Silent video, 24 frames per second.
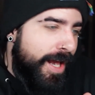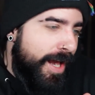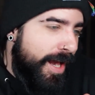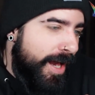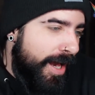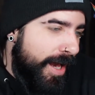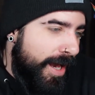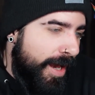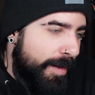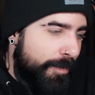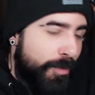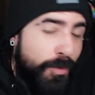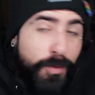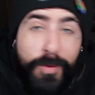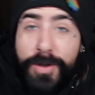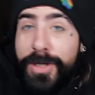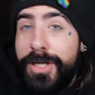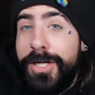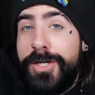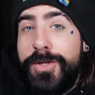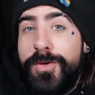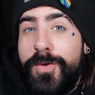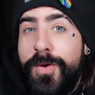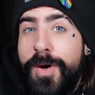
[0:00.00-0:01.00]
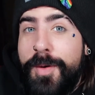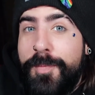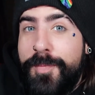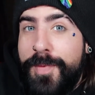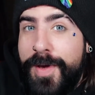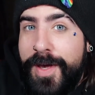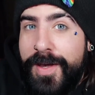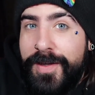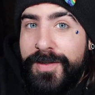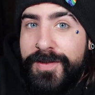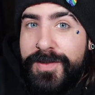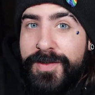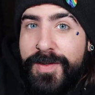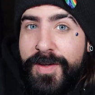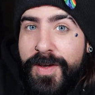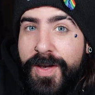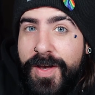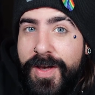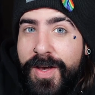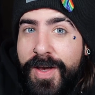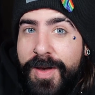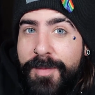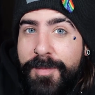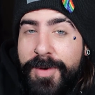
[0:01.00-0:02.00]
but we're going to do our best,
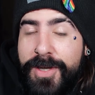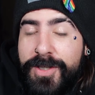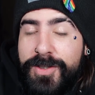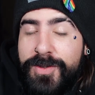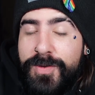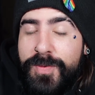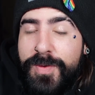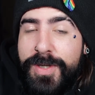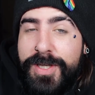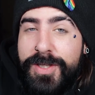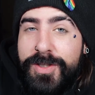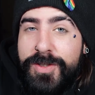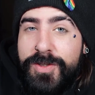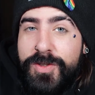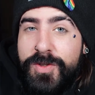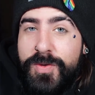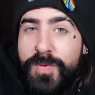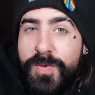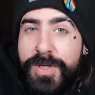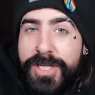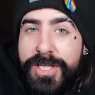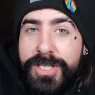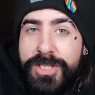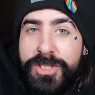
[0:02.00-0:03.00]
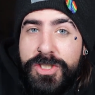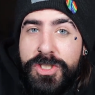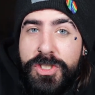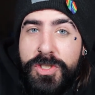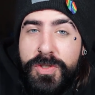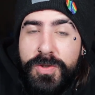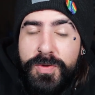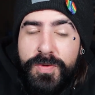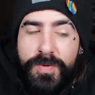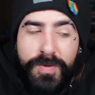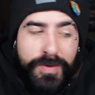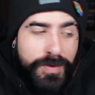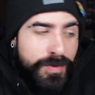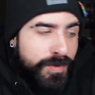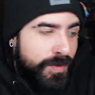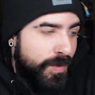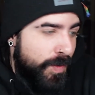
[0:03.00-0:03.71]
my sweet, sweet children.